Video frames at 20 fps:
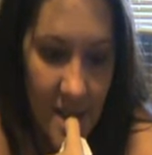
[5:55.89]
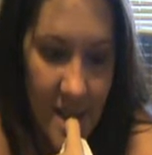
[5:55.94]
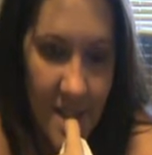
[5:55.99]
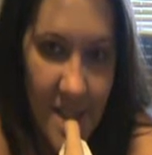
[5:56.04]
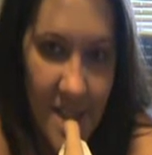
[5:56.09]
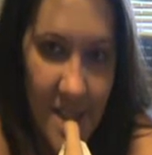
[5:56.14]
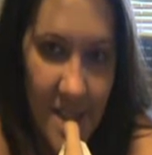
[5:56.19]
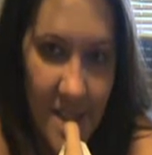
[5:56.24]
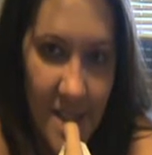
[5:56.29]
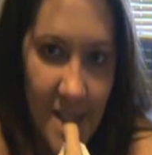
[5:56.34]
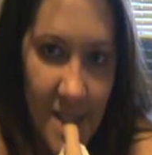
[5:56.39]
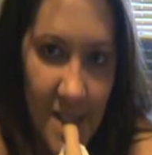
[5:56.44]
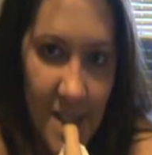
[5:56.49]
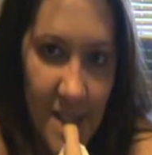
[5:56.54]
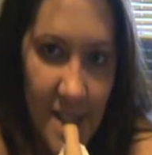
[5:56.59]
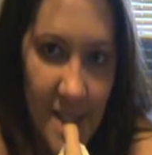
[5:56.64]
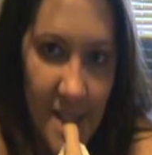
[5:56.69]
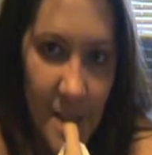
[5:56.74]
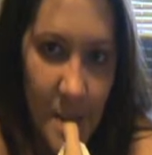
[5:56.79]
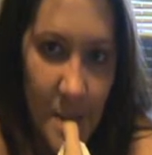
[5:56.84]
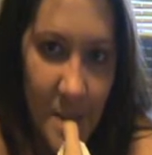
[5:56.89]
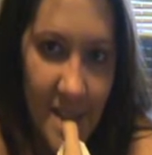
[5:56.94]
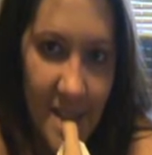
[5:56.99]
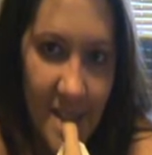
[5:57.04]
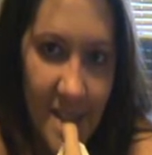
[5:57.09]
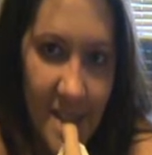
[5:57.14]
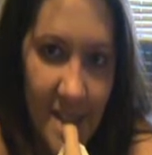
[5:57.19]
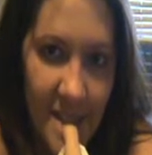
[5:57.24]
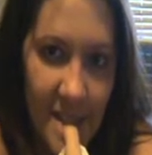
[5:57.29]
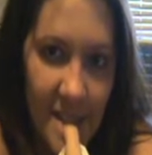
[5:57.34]
it's hard. I
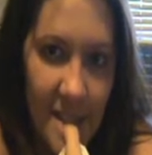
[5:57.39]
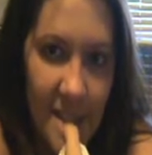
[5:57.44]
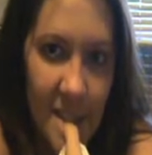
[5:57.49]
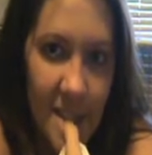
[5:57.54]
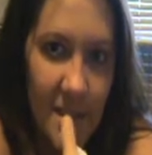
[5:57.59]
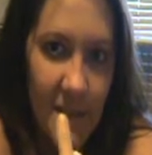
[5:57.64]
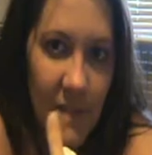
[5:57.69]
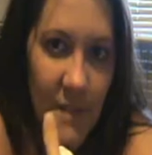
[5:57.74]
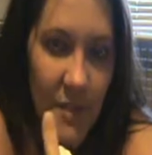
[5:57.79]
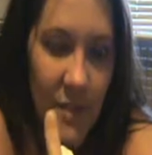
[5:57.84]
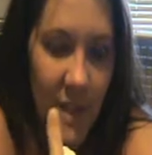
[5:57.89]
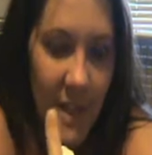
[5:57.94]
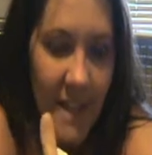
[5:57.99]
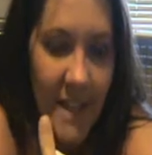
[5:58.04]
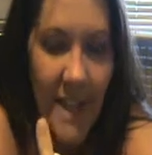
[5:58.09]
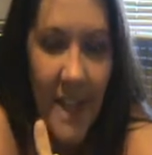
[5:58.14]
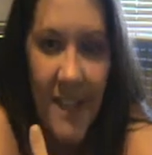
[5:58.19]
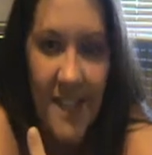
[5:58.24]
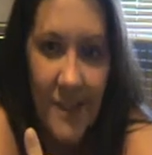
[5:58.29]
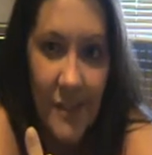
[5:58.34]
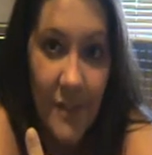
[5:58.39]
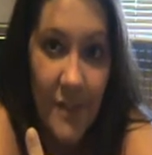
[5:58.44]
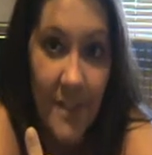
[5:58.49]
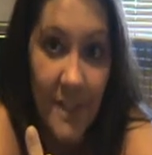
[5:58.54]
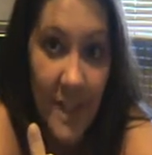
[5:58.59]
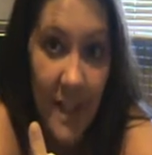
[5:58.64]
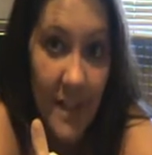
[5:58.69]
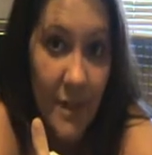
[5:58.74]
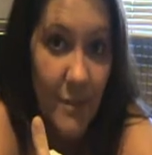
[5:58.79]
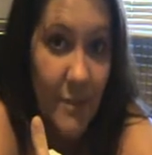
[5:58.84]
mean, trying not to
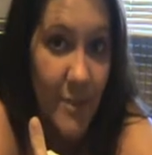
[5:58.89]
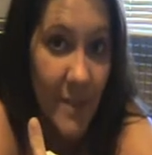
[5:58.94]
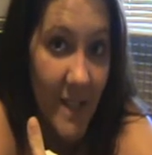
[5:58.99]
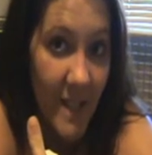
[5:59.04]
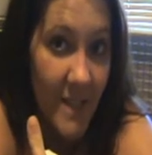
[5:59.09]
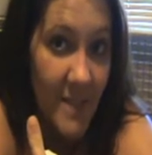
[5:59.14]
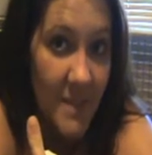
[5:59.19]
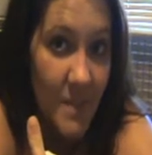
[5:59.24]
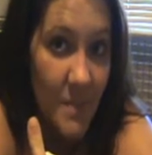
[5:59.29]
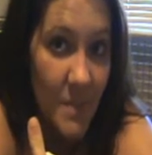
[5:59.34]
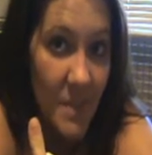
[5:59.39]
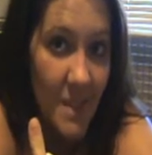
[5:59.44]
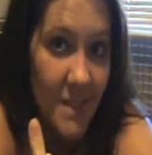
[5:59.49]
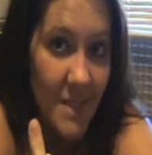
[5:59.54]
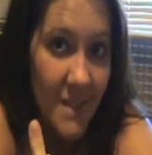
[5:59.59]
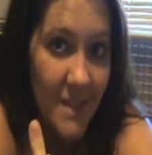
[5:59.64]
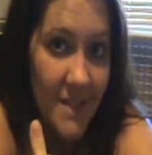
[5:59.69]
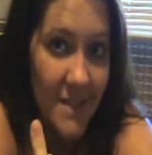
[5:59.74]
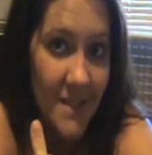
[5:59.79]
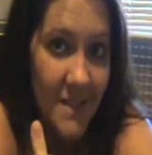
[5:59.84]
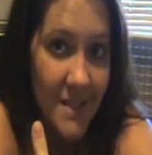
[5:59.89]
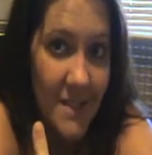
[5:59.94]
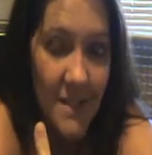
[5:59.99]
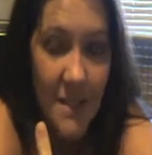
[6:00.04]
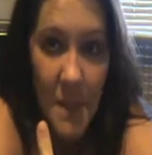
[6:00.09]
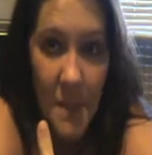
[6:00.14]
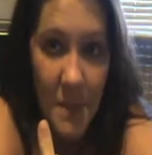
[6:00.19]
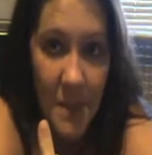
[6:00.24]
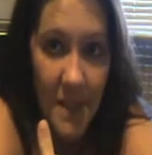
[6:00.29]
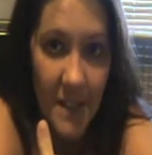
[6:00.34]
feel out of place because,
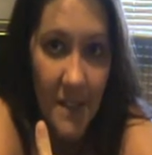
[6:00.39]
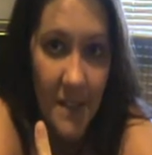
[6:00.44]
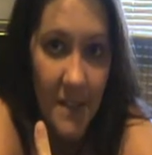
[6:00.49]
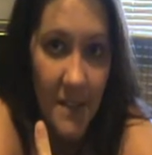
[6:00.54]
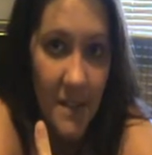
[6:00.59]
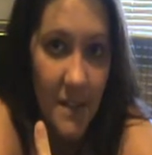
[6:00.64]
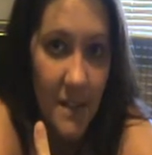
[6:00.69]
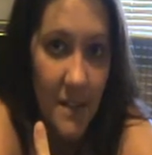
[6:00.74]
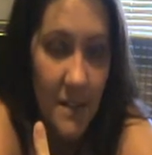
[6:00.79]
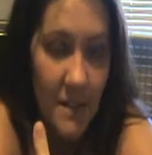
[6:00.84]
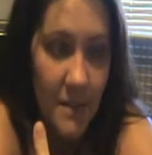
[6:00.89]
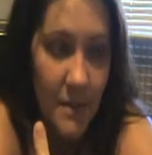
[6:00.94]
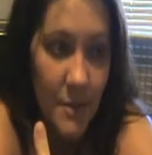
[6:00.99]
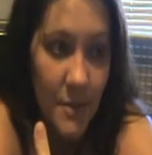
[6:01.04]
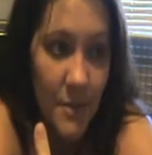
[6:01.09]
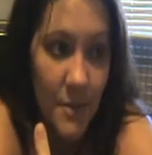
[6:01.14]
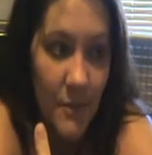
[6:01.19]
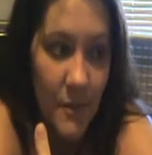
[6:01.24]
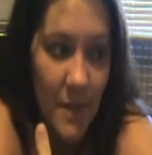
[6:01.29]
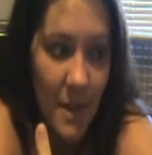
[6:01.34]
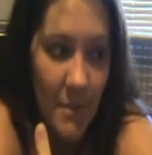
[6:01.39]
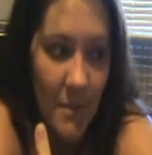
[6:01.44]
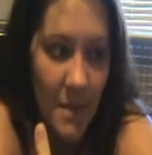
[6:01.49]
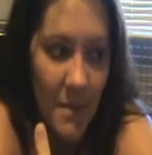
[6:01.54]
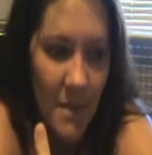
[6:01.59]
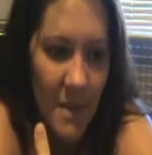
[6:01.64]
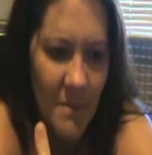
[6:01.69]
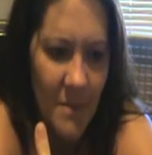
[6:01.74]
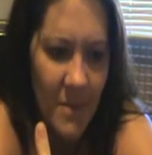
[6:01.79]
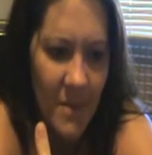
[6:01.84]
I mean, here's a
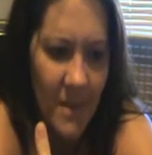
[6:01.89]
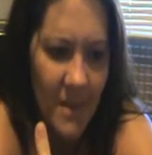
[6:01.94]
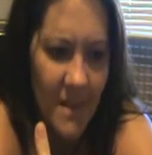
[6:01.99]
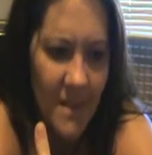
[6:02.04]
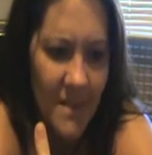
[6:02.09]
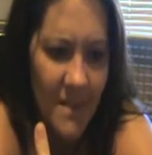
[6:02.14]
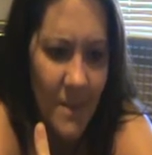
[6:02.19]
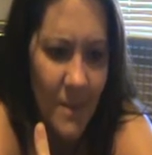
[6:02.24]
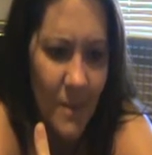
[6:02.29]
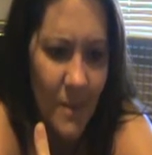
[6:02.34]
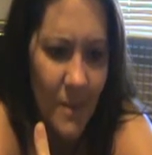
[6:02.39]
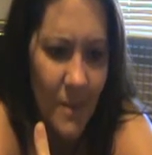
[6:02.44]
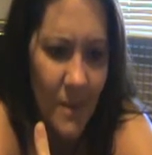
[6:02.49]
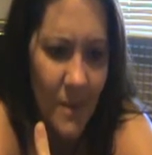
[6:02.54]
family member that